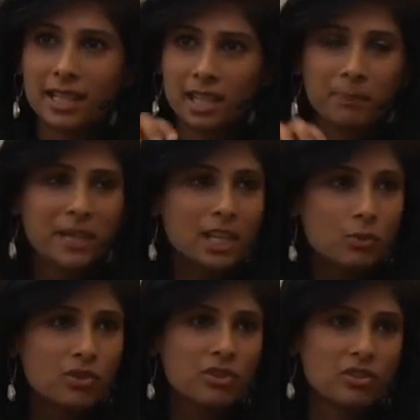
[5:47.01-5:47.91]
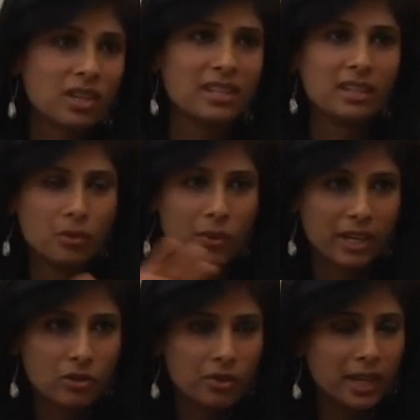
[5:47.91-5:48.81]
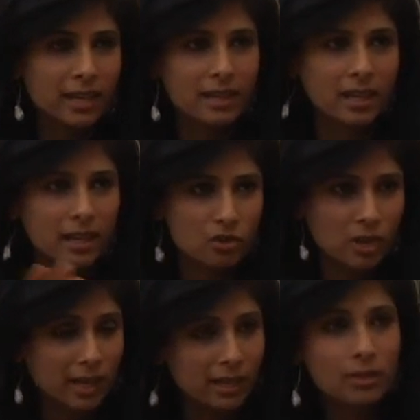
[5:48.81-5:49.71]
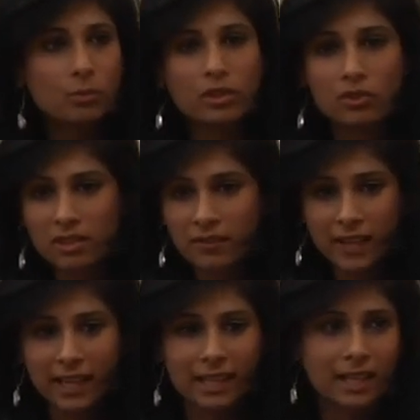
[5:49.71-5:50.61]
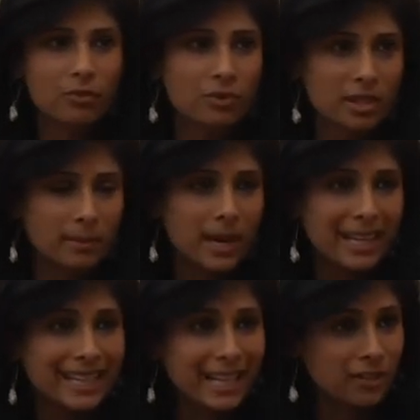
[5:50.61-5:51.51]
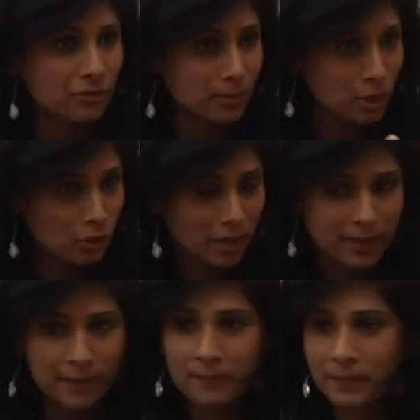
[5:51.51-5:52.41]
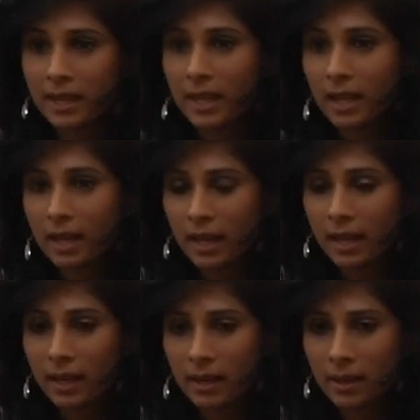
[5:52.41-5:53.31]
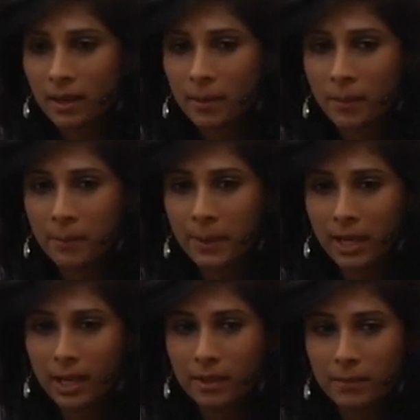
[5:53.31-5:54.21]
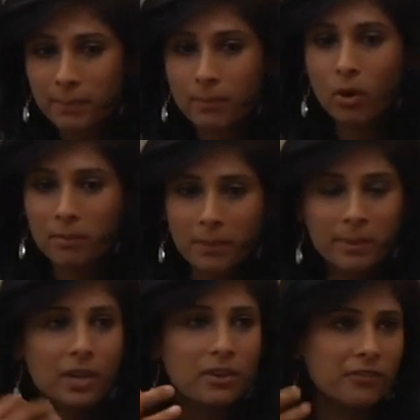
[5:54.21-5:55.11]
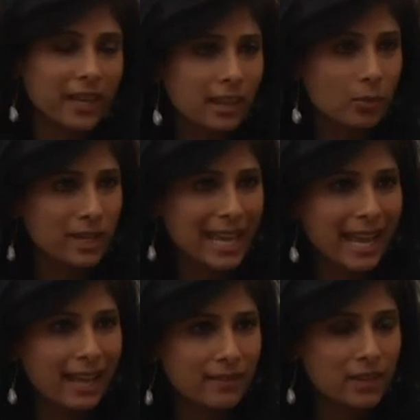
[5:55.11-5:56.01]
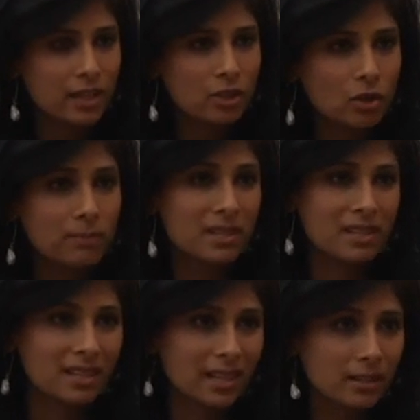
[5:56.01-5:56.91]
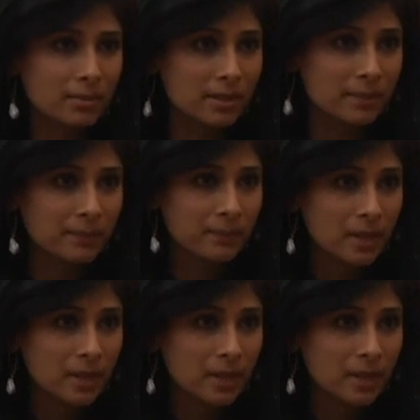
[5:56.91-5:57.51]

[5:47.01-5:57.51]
there's a piece which is just the direct trade channel, which is the fact that countries are buying less from each other. But the bigger effect that we have is on business sentiment.